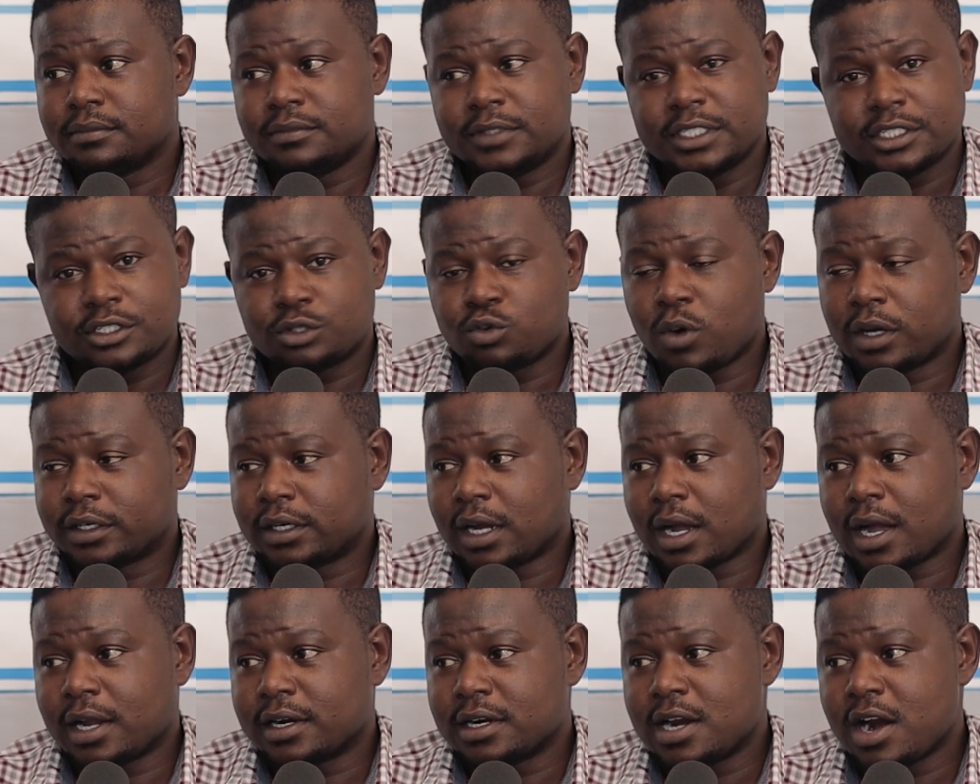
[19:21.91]
This is what
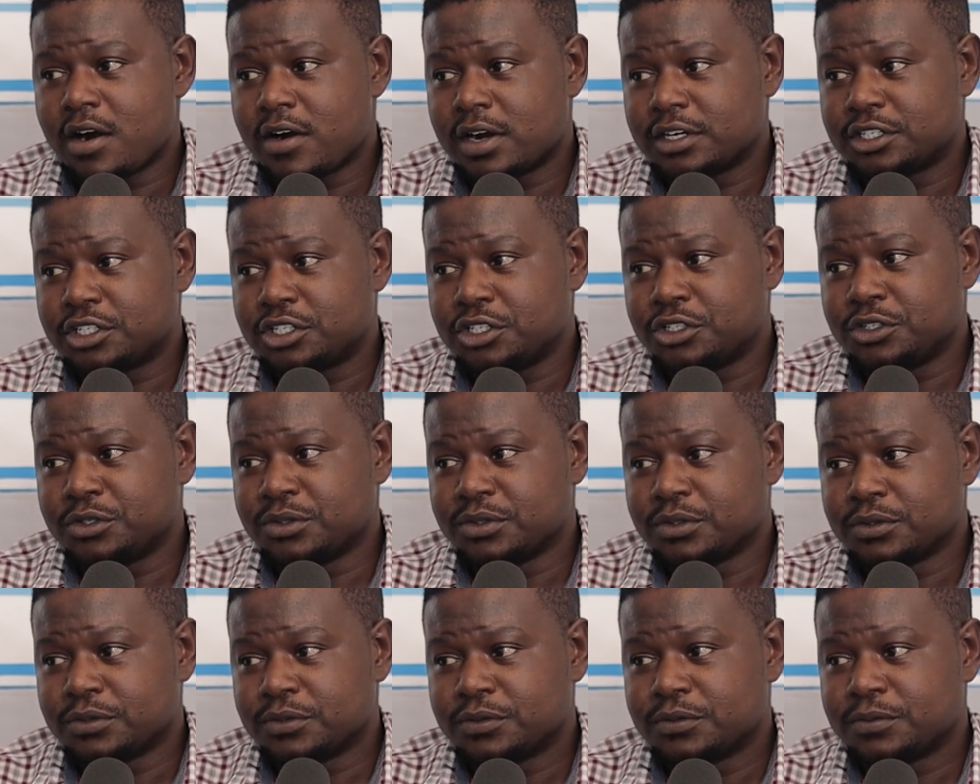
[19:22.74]
I can guarantee
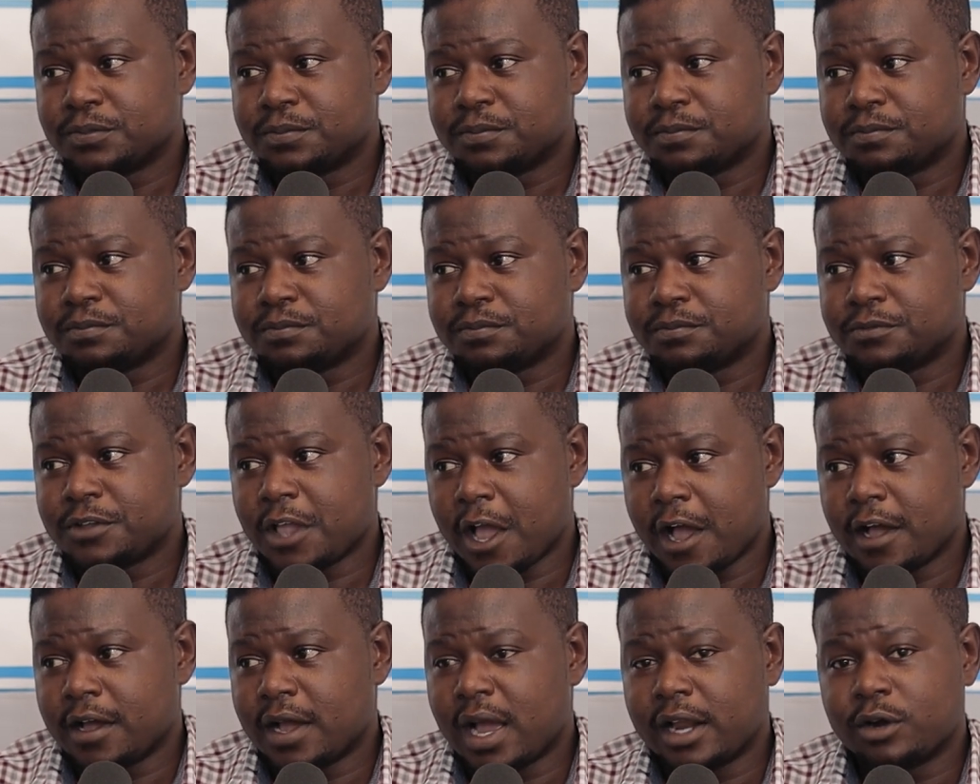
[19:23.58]
you.
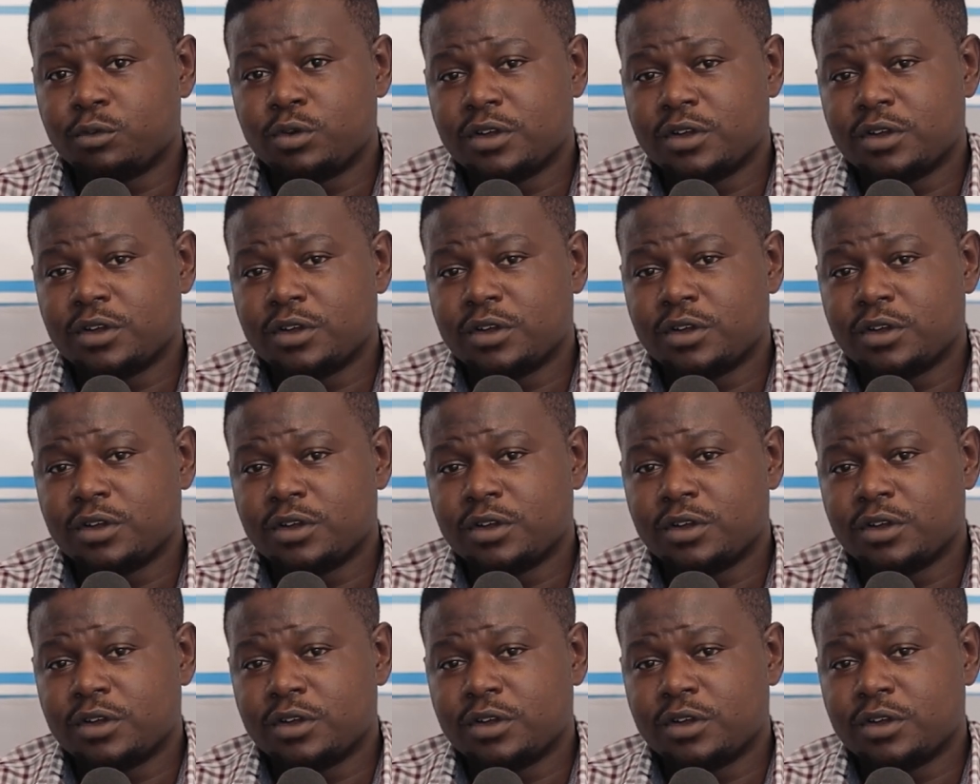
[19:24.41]
And